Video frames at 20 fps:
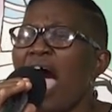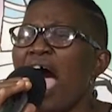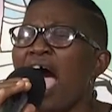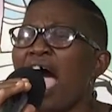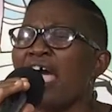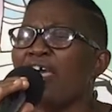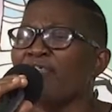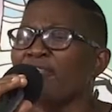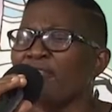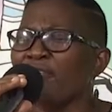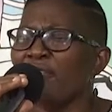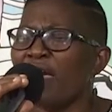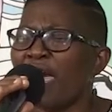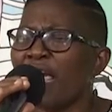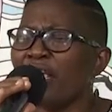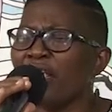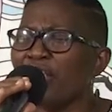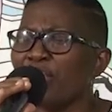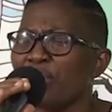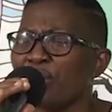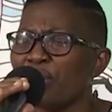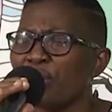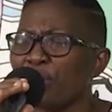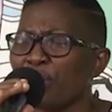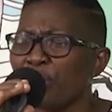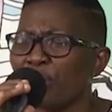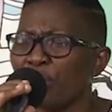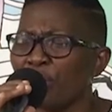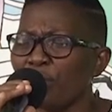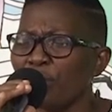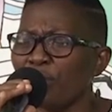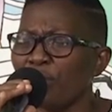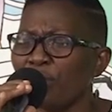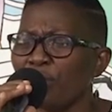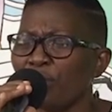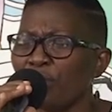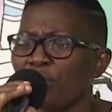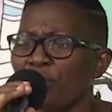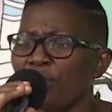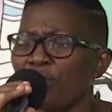I thank you
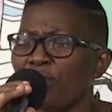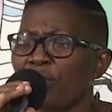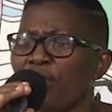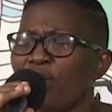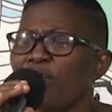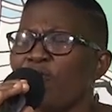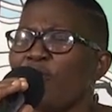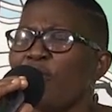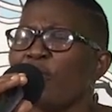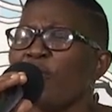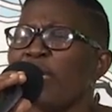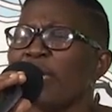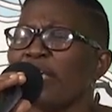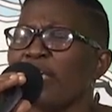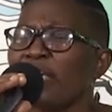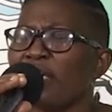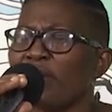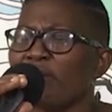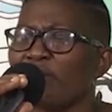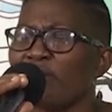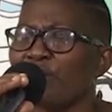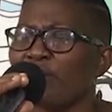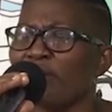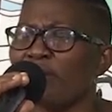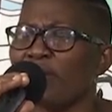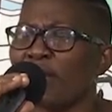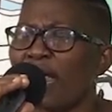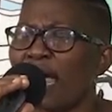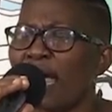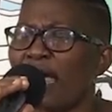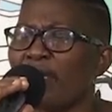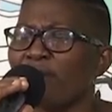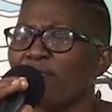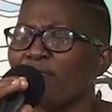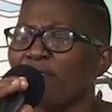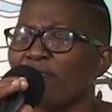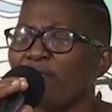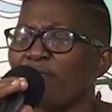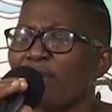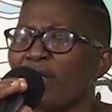for the gift of life.
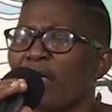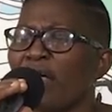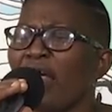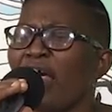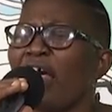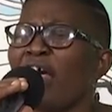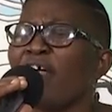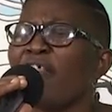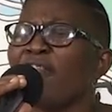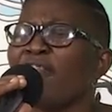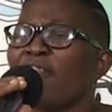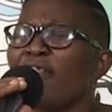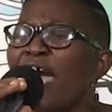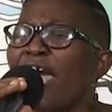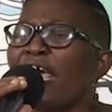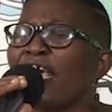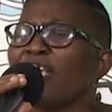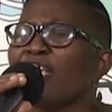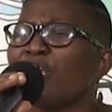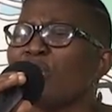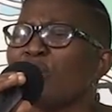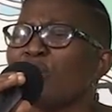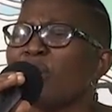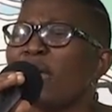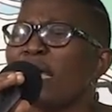Thank you